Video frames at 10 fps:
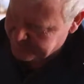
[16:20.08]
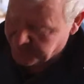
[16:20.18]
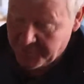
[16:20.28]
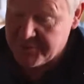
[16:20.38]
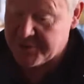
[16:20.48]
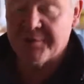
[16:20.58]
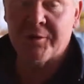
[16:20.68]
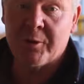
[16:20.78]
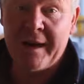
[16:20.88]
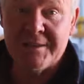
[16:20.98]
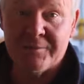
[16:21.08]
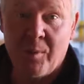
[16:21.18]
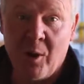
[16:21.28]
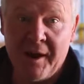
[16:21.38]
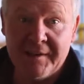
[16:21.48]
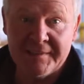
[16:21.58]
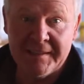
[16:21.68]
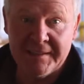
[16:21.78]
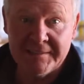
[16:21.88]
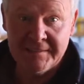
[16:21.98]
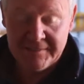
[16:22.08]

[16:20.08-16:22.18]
I suppose there's different grades of pine, isn't there?